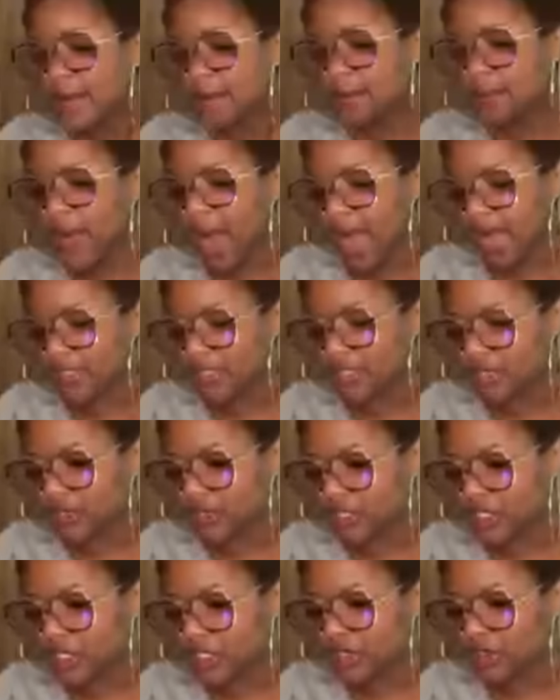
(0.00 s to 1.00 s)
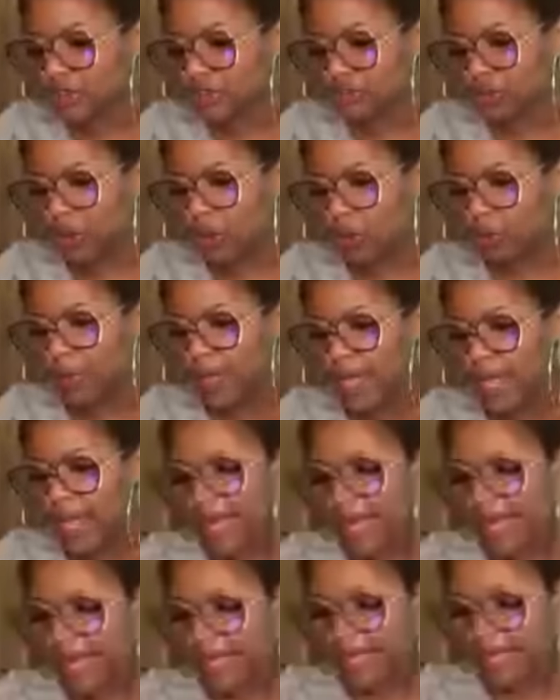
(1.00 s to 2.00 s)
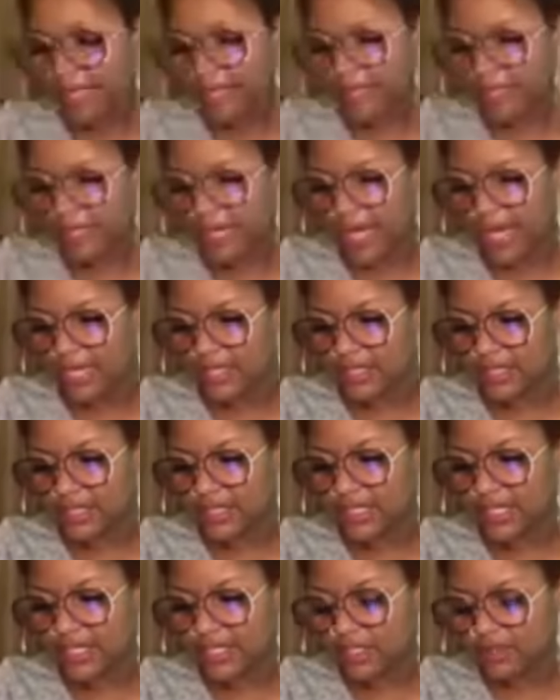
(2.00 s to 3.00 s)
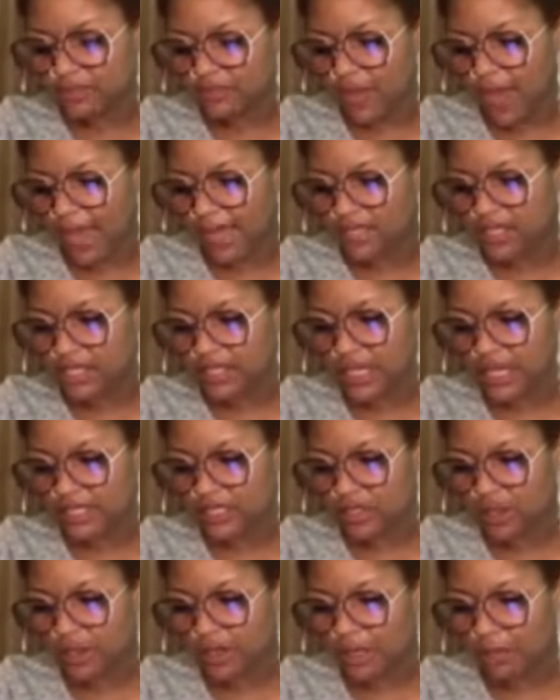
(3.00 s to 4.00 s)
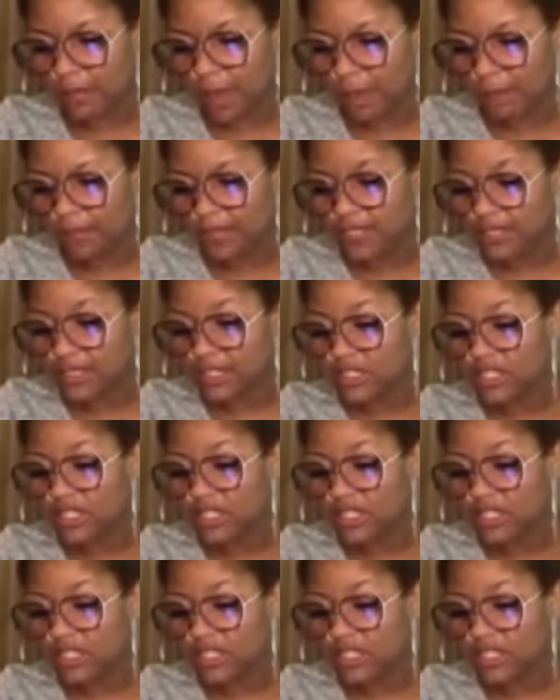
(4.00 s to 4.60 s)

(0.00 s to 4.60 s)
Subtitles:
imposter syndrome, and it has intensified since I started my business.